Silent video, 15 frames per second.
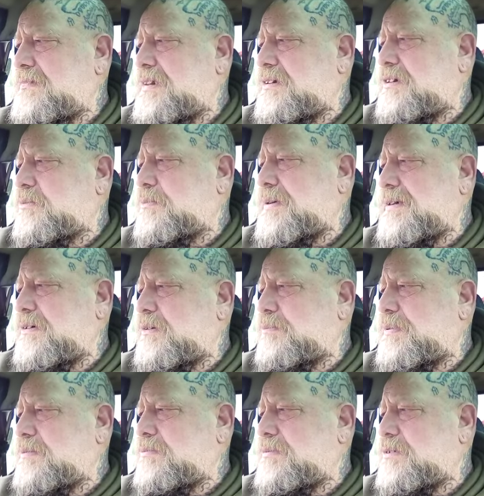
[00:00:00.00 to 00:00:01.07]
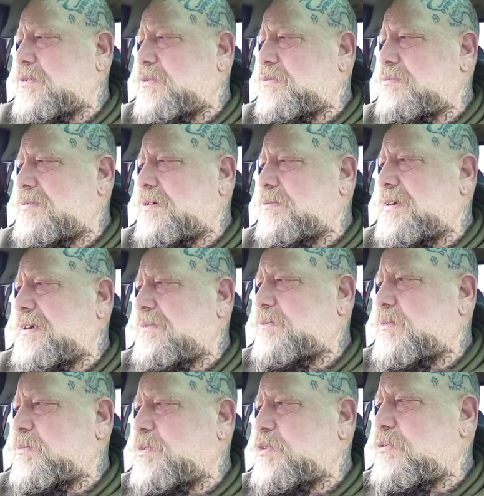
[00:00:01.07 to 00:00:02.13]
They depend on people going around giving
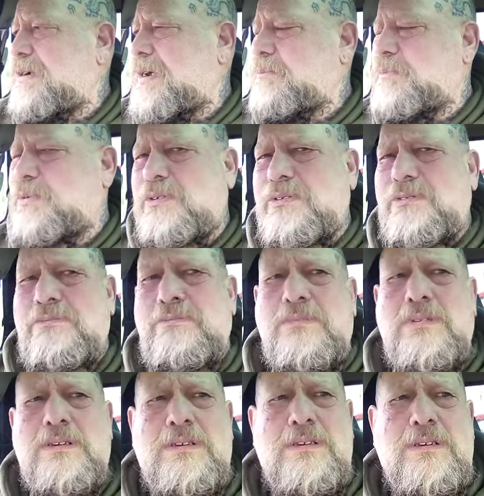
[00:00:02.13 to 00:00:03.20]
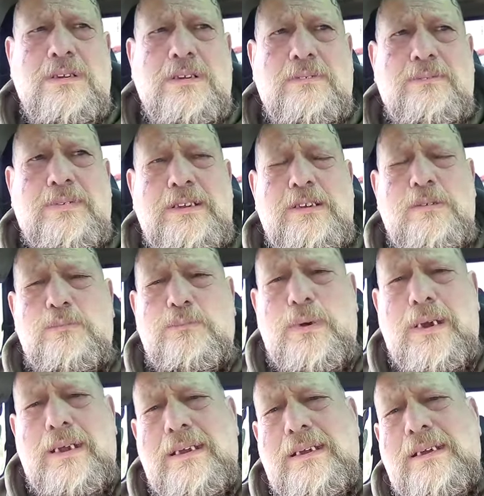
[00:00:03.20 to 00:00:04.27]
them scraps and feeding them
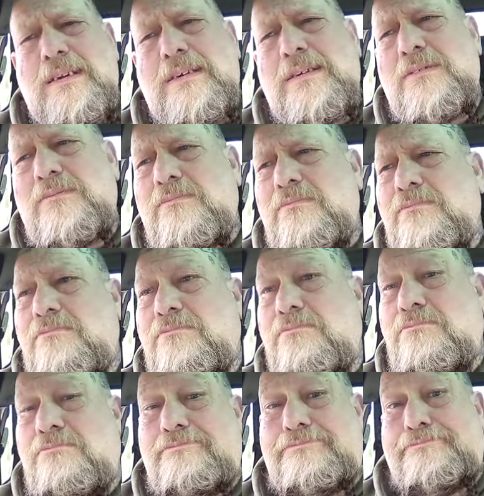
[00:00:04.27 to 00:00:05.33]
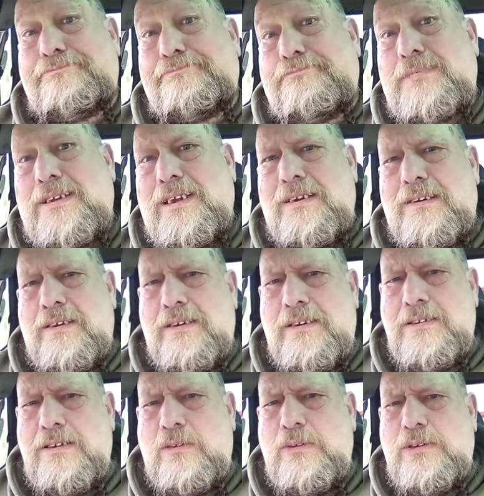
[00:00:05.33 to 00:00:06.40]
bread and taking
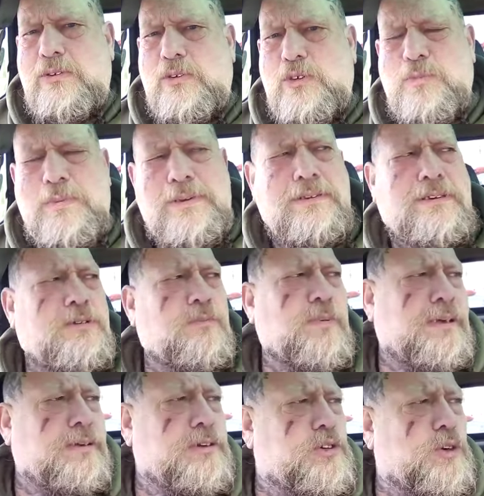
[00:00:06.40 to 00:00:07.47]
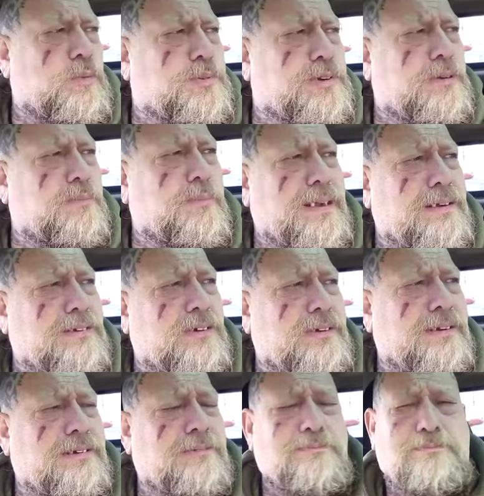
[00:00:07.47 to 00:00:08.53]
things out of dustbins at the back of shops. It depends on
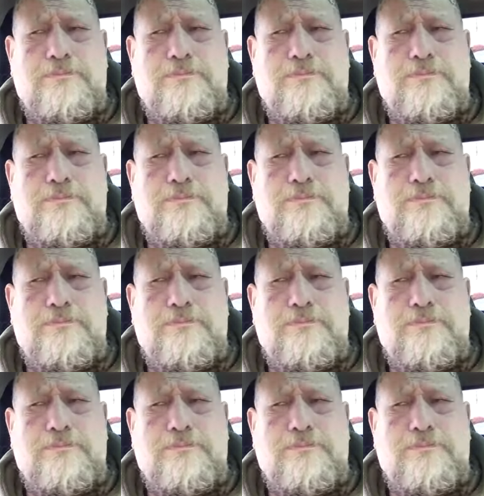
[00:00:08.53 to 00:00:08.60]
that.